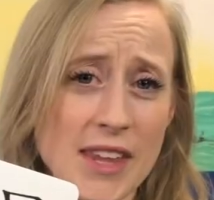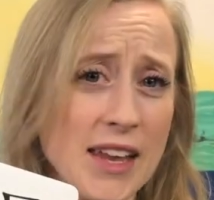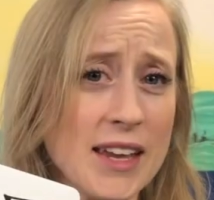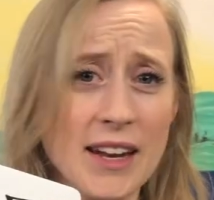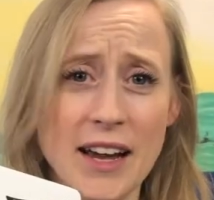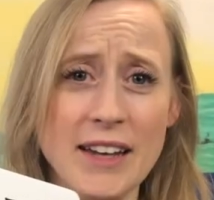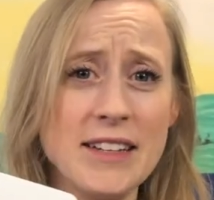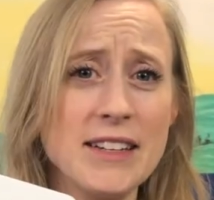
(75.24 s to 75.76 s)

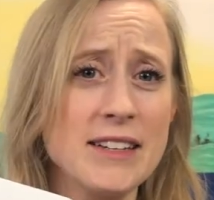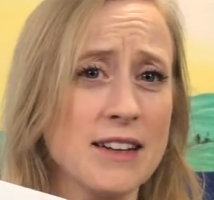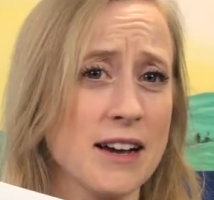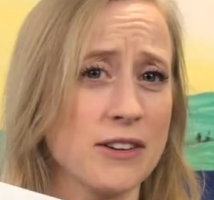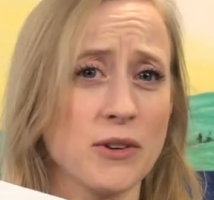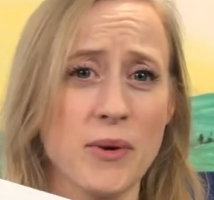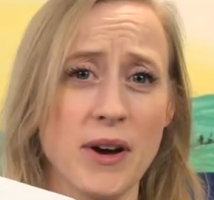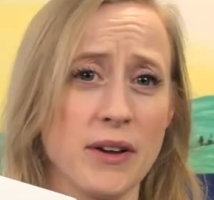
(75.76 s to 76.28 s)
and I did
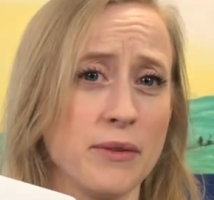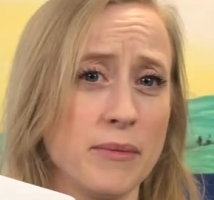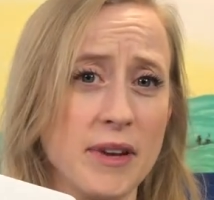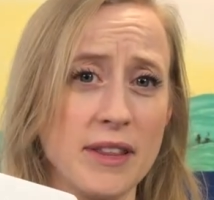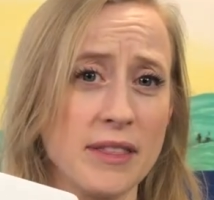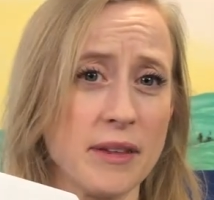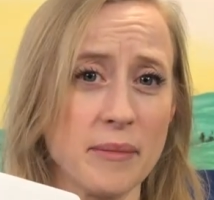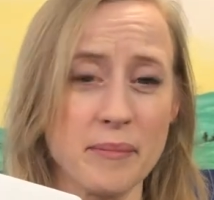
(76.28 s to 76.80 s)
not know how to
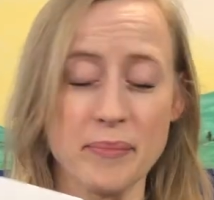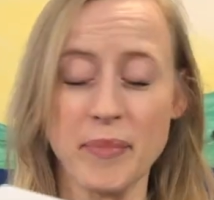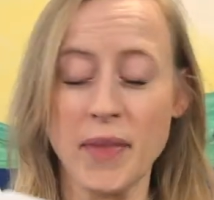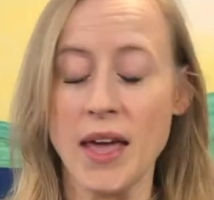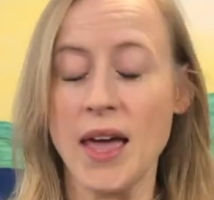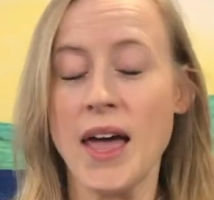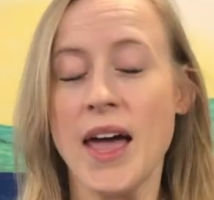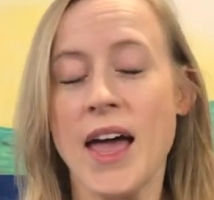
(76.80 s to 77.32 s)
read them.
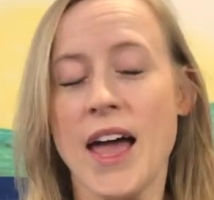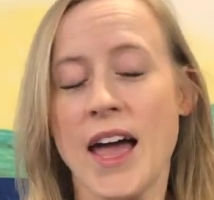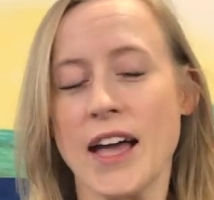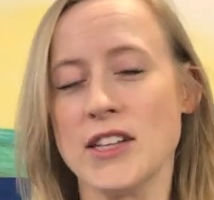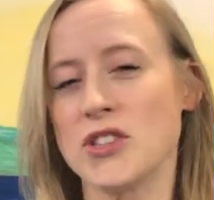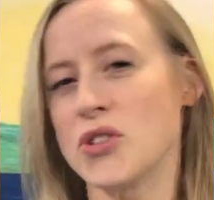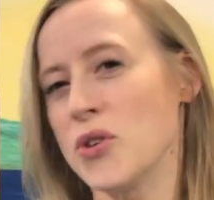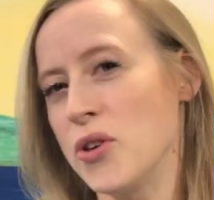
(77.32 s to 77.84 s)

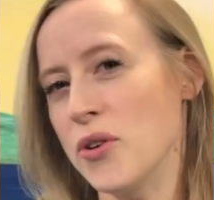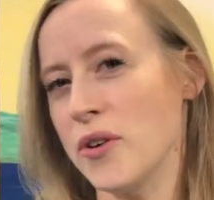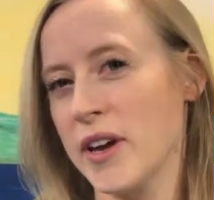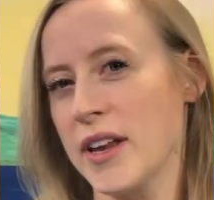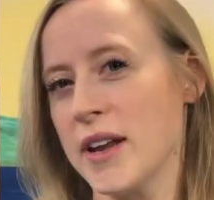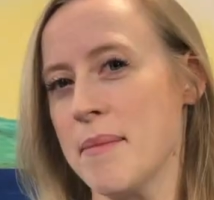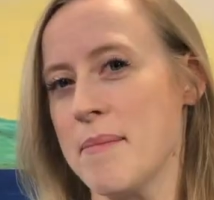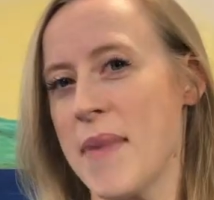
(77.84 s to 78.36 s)
And so you
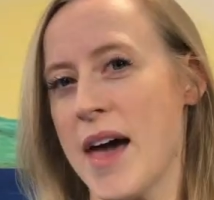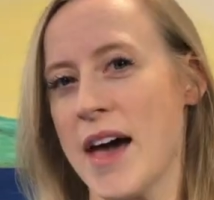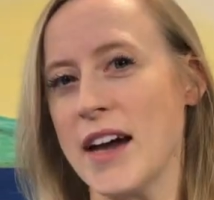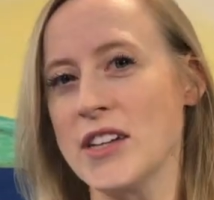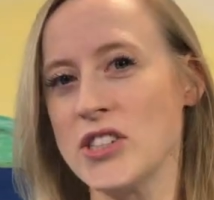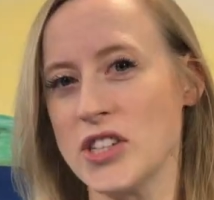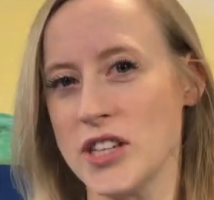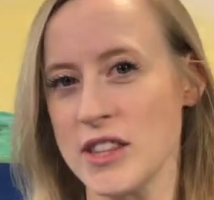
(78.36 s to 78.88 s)
could
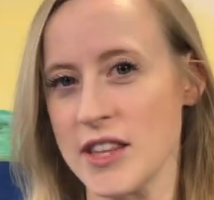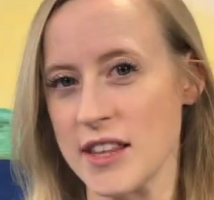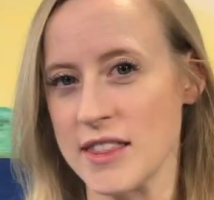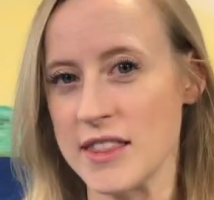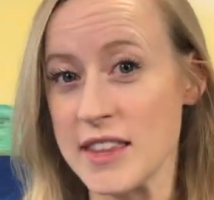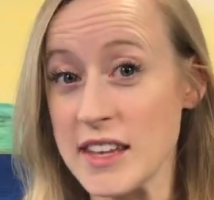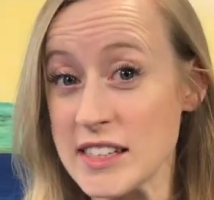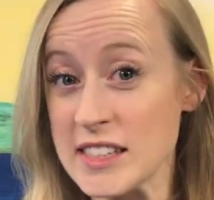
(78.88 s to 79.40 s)
imagine
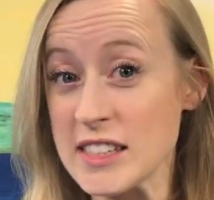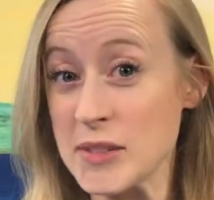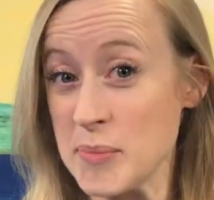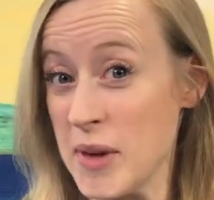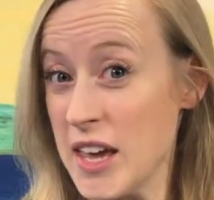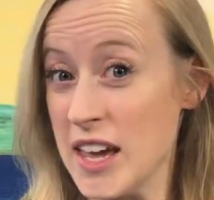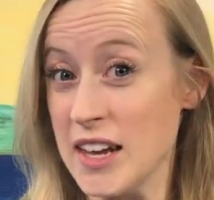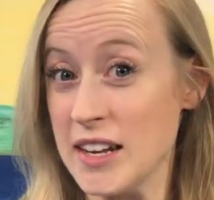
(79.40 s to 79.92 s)
that this
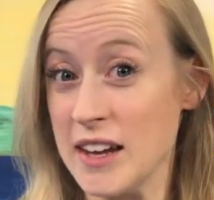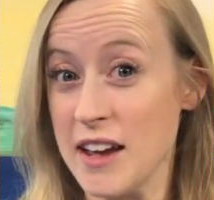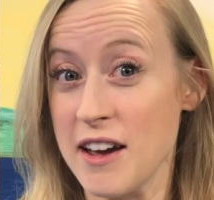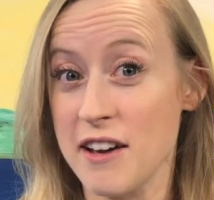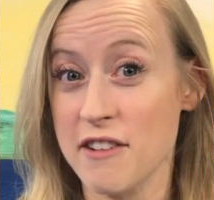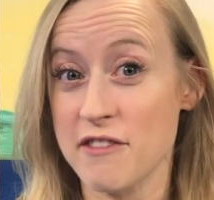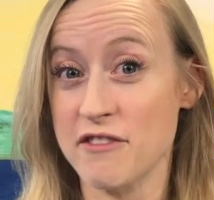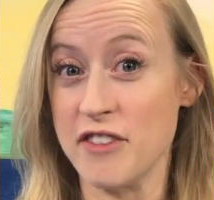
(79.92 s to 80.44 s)
made
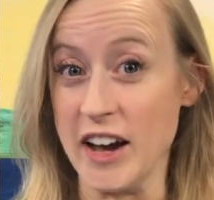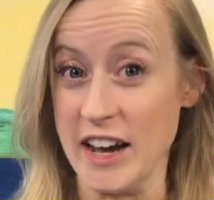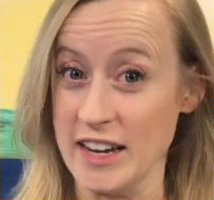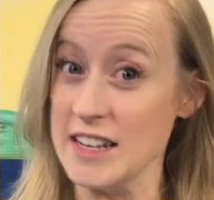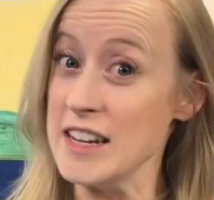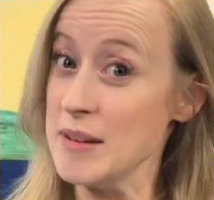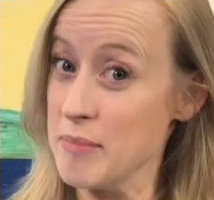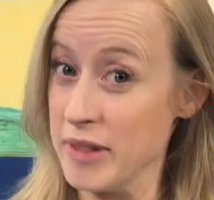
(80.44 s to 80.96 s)

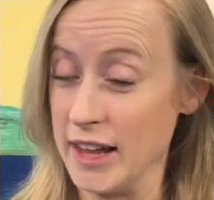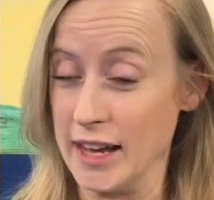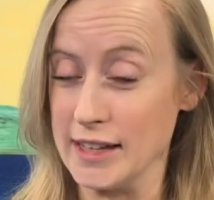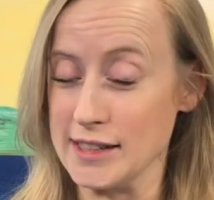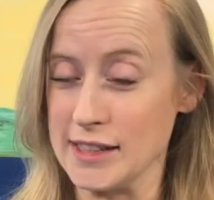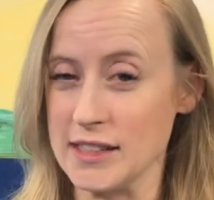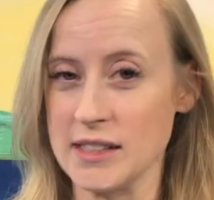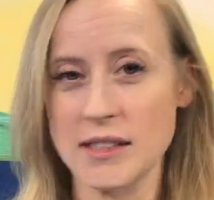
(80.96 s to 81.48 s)
finding
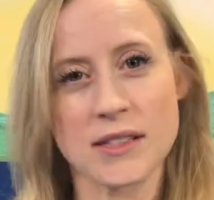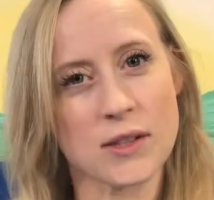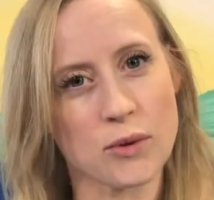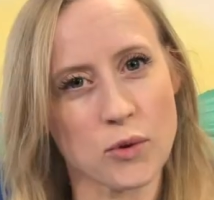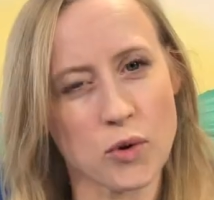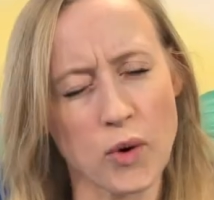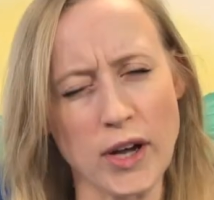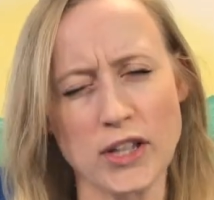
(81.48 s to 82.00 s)
places
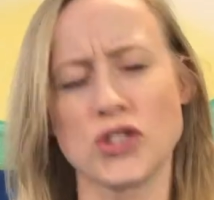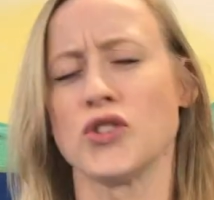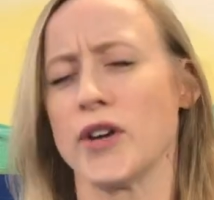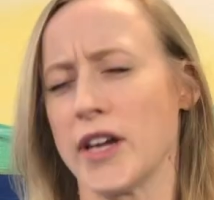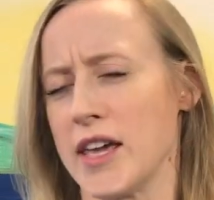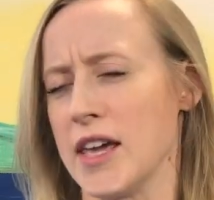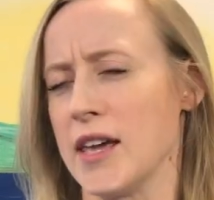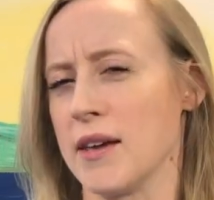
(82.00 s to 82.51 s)
quite
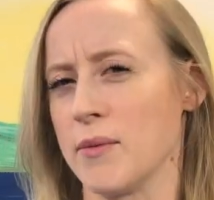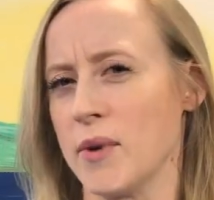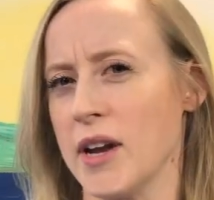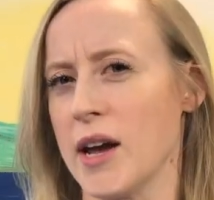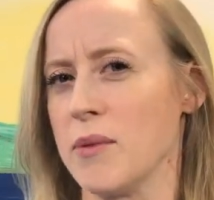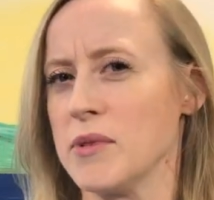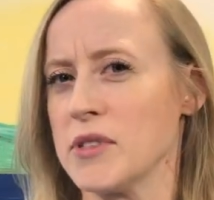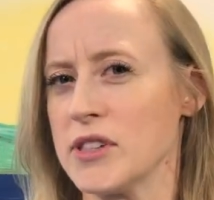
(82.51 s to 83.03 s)
tricky when
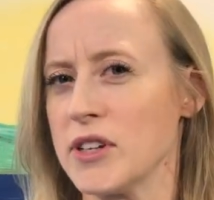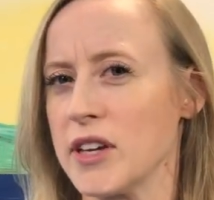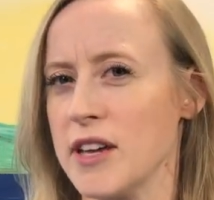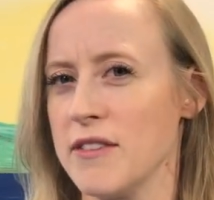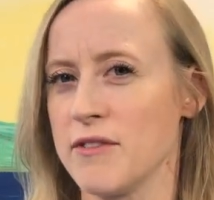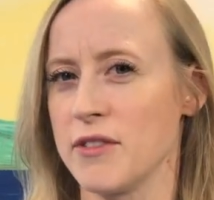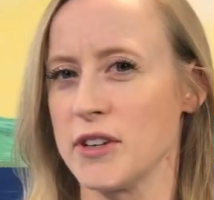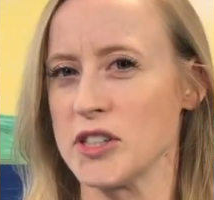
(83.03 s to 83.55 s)
I was
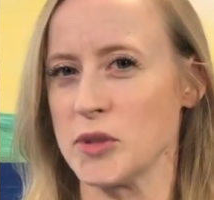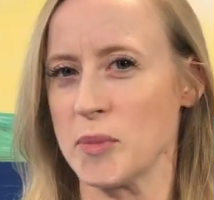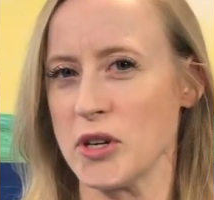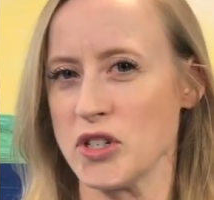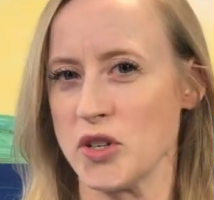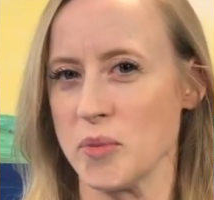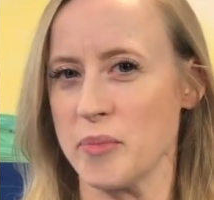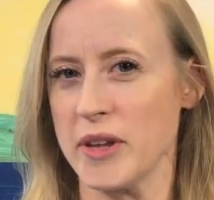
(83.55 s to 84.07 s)
looking for a
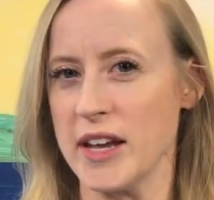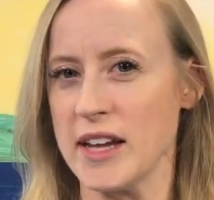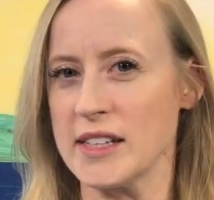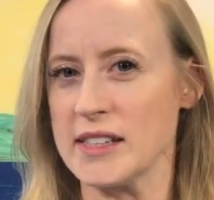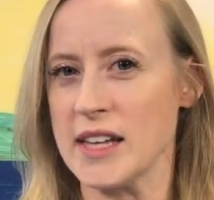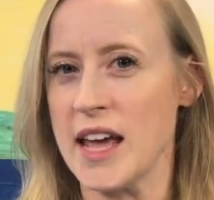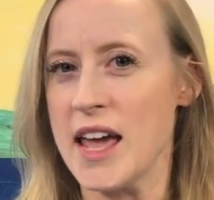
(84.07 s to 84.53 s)
special place.